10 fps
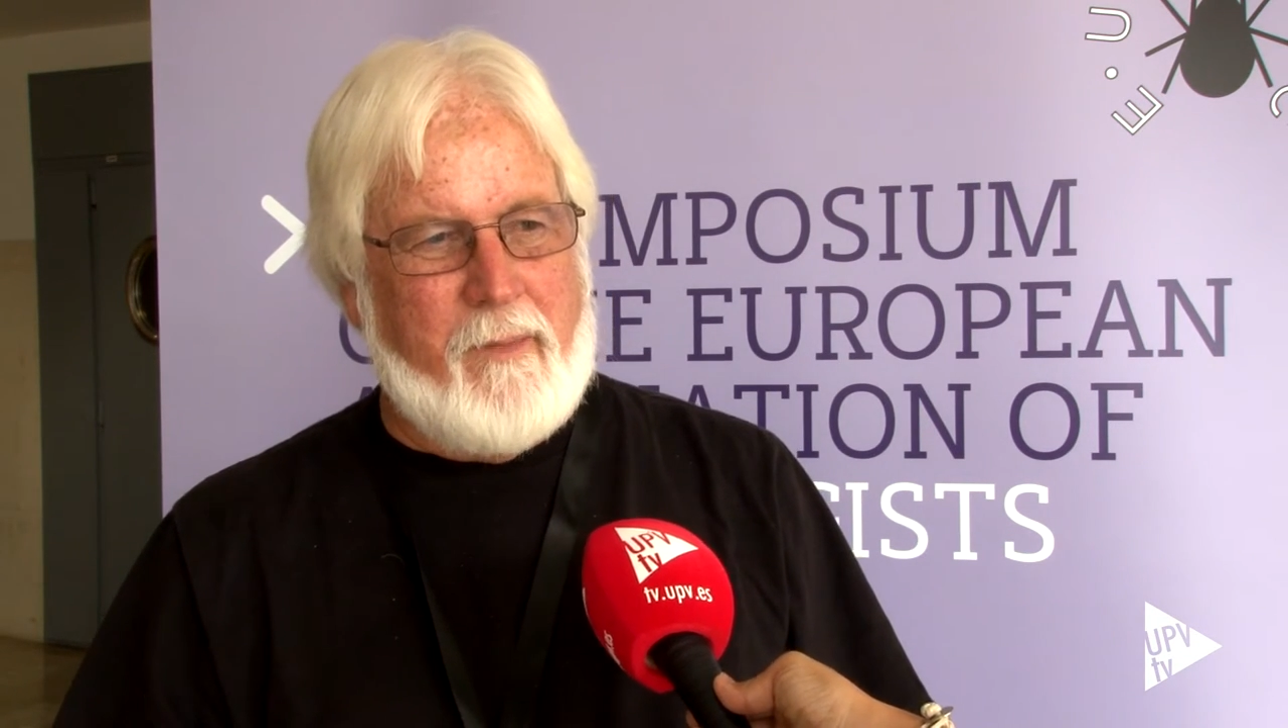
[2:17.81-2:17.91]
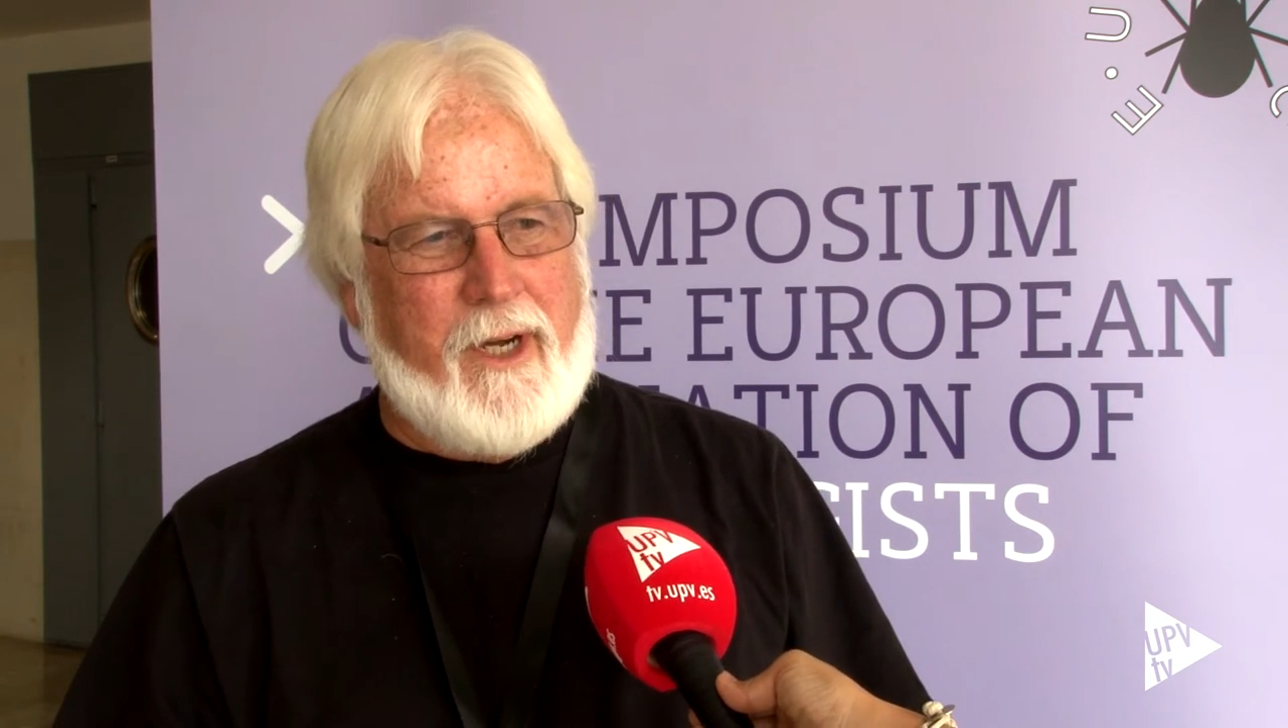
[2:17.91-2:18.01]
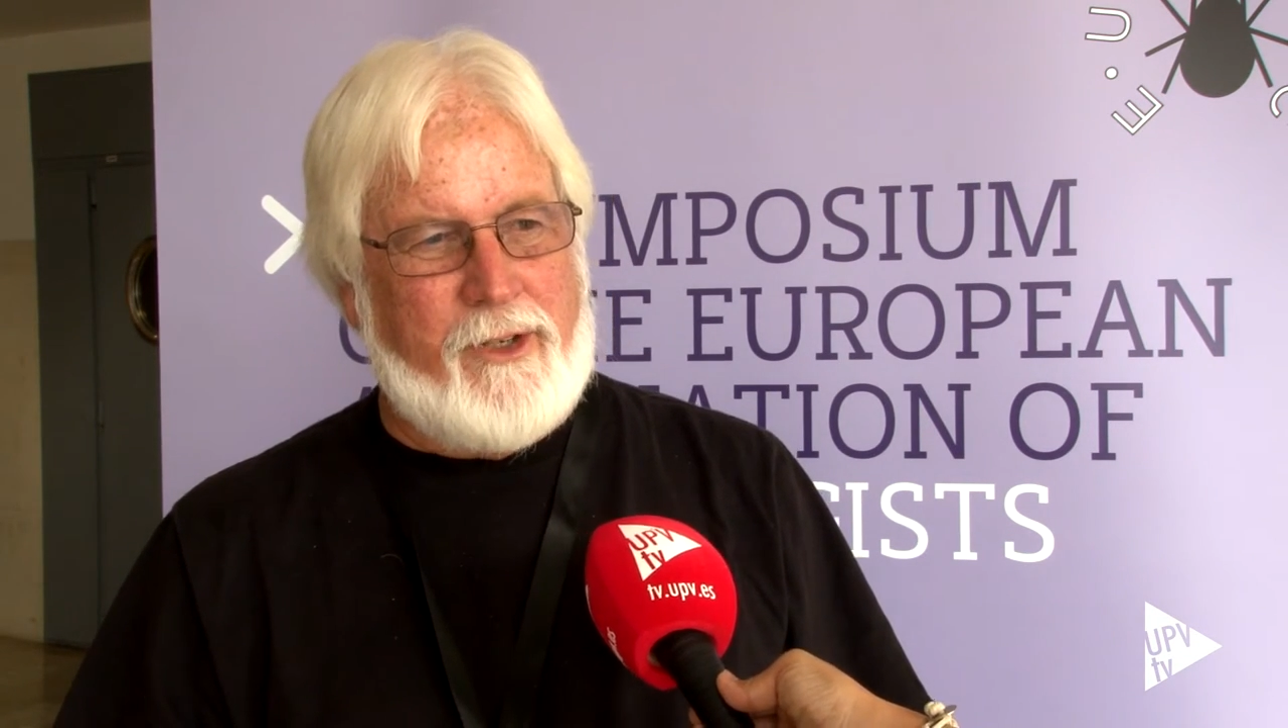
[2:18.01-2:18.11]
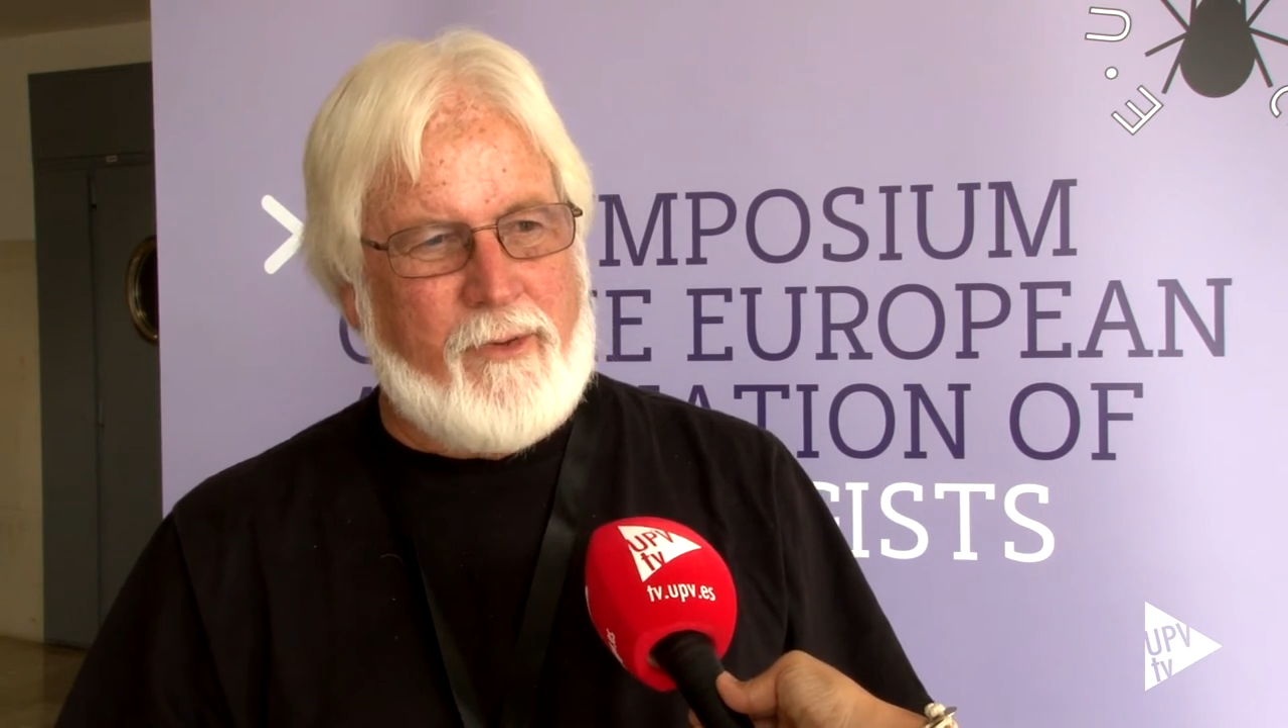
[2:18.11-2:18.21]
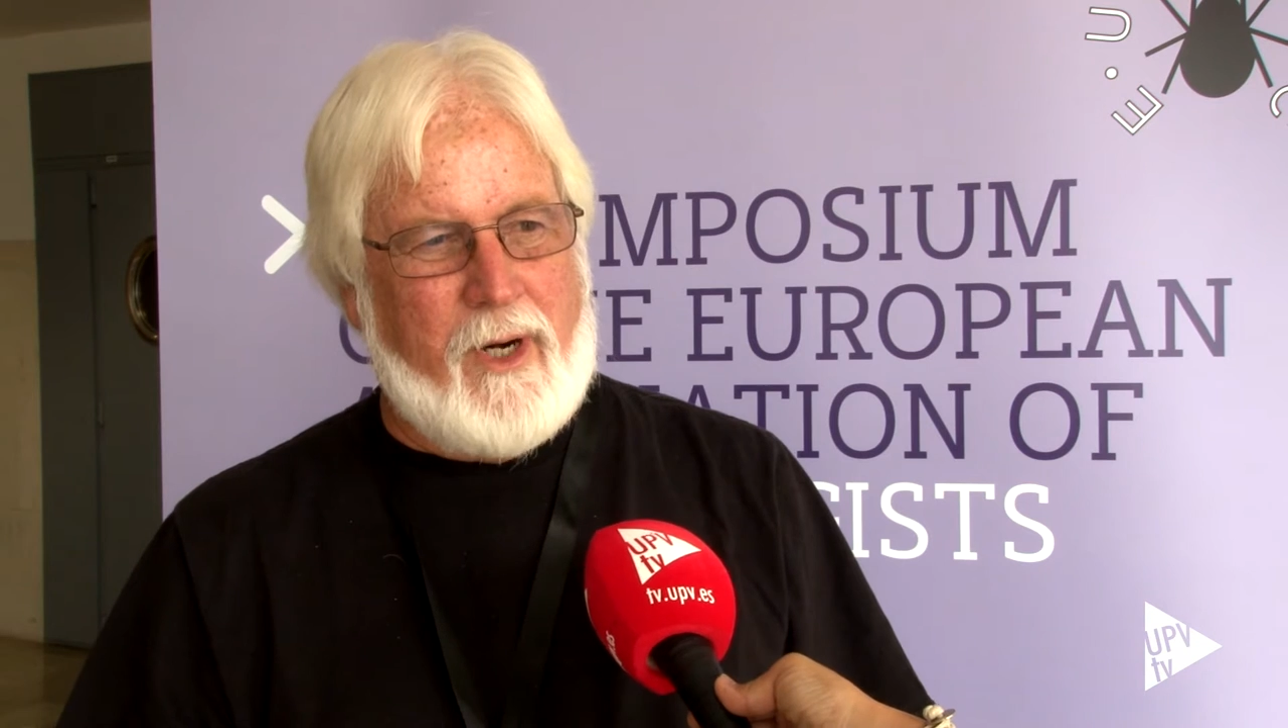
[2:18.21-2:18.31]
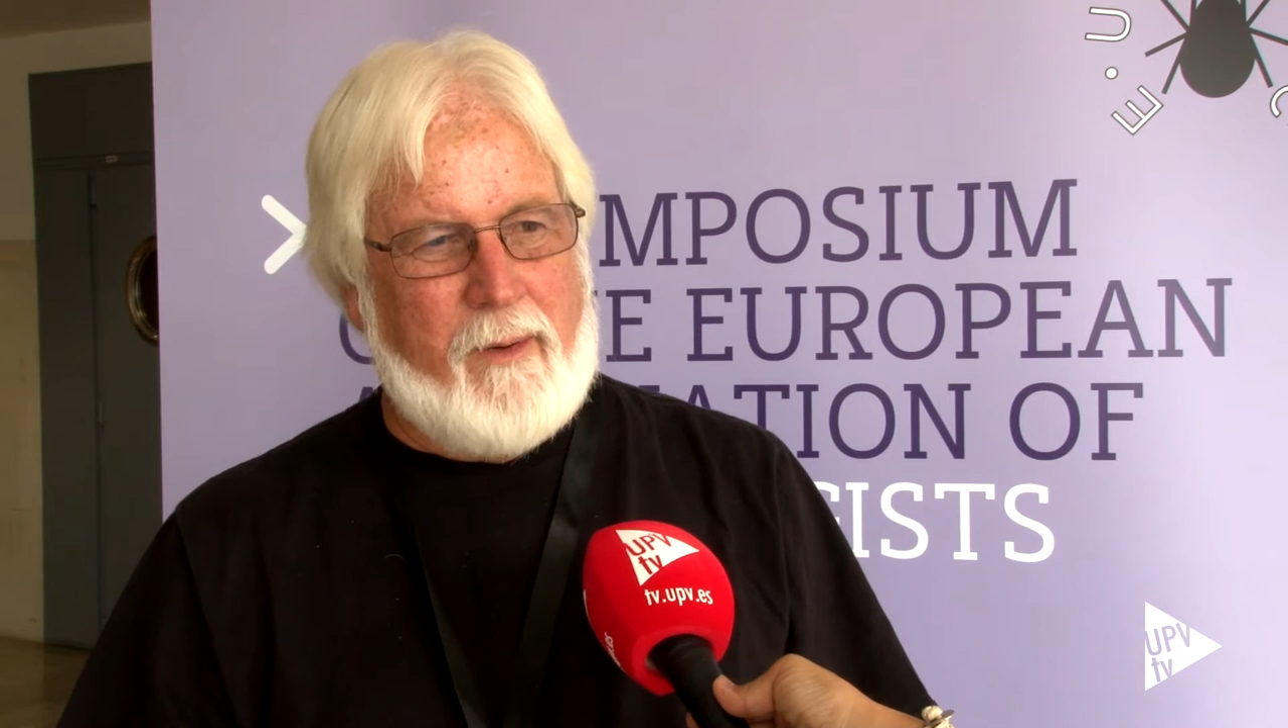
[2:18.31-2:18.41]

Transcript: mites were